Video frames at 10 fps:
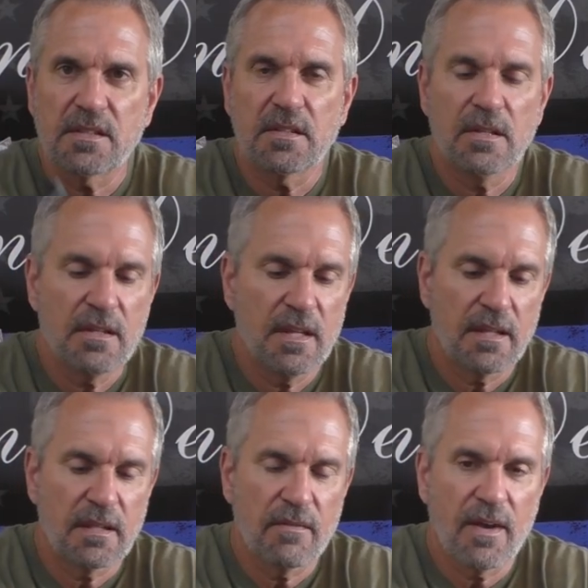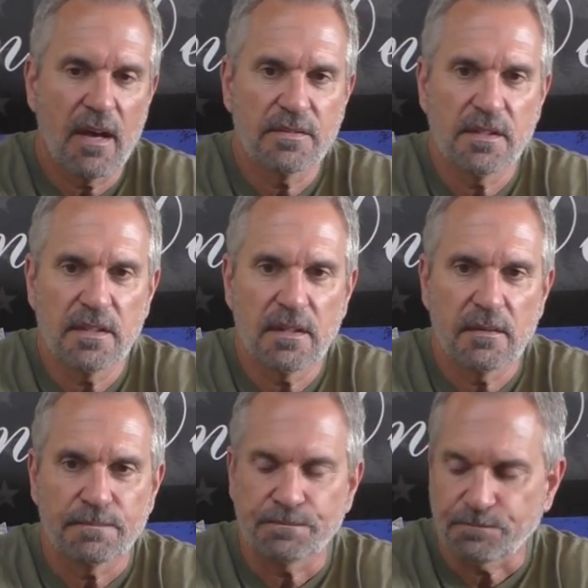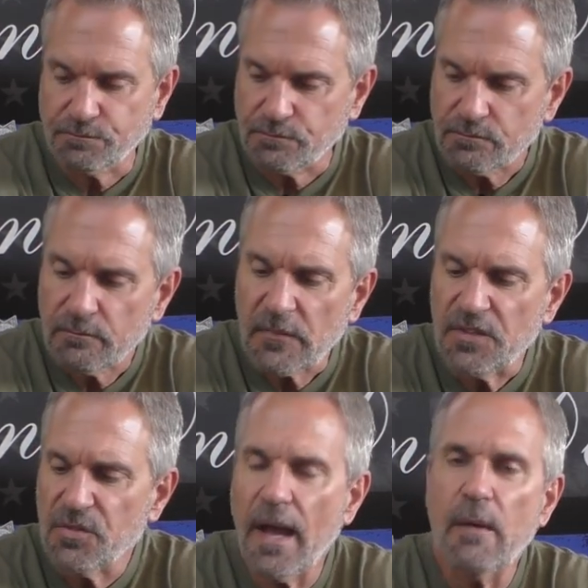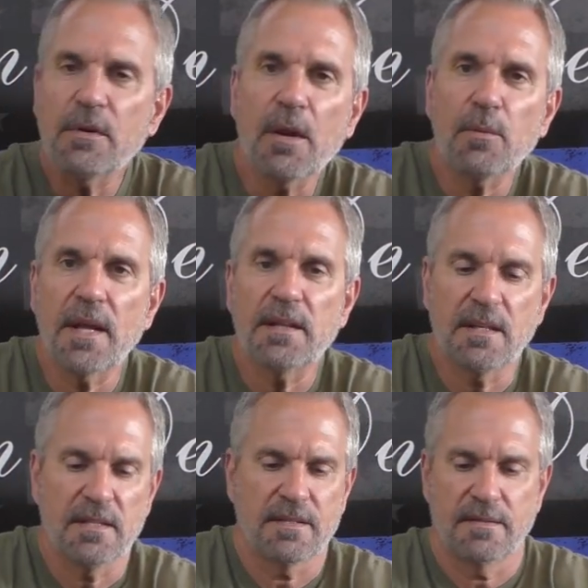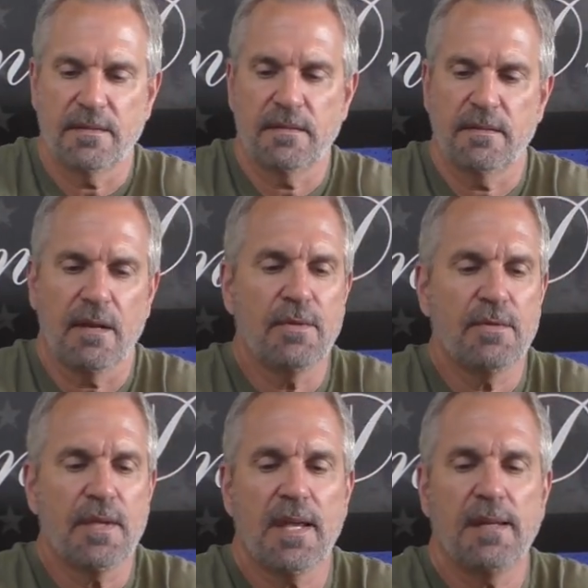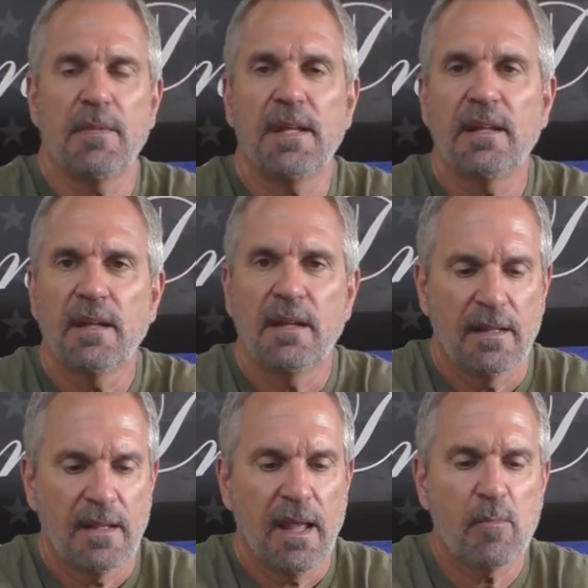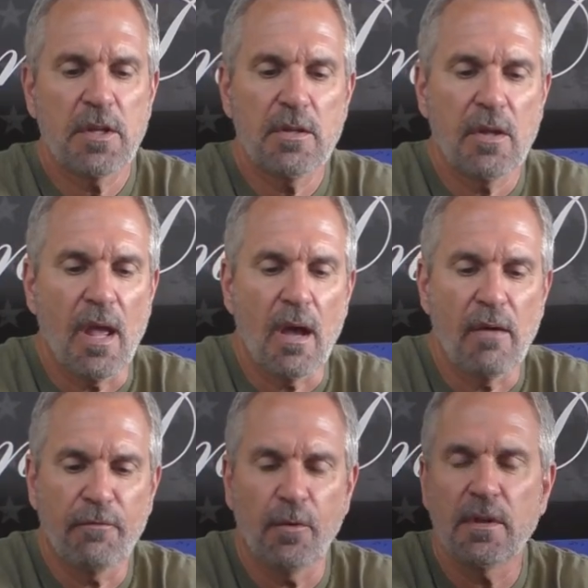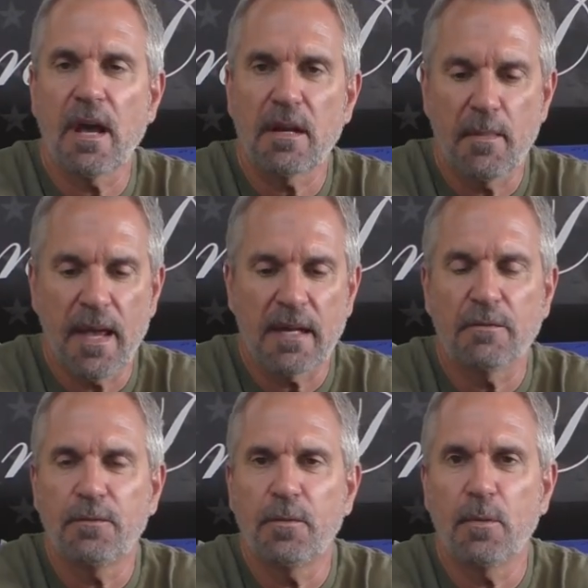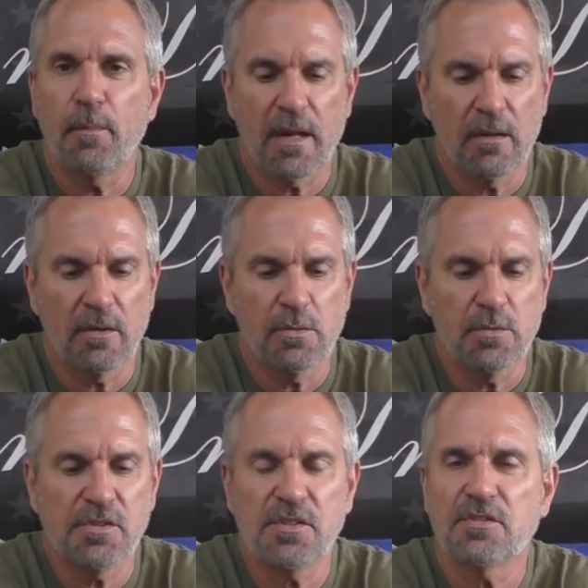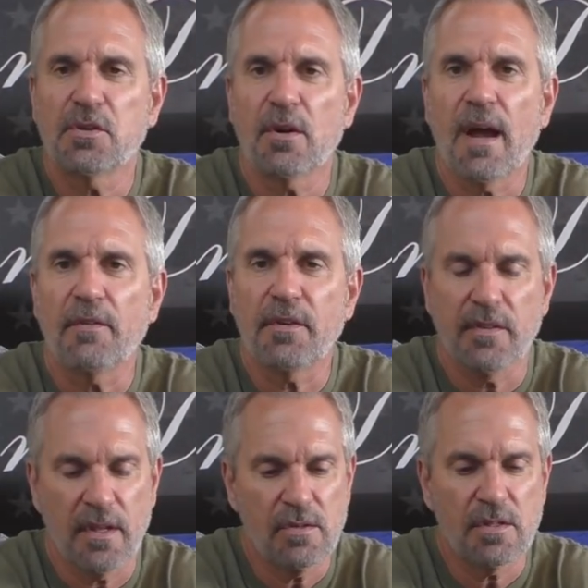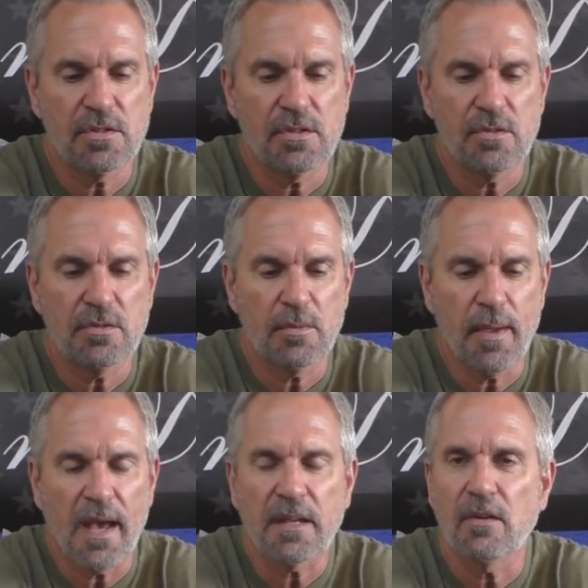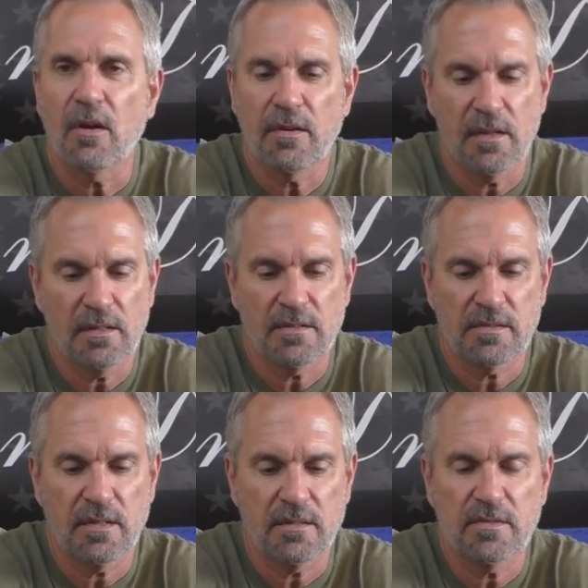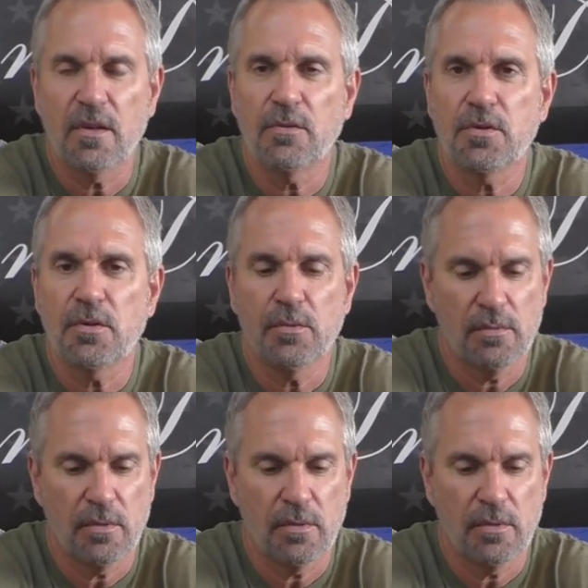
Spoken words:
a good thing that the valve's in there. So how would I rate this? Are you kidding me? How many fully automatic, full metal Uzis are out there that you can shoot in your backyard that's CO2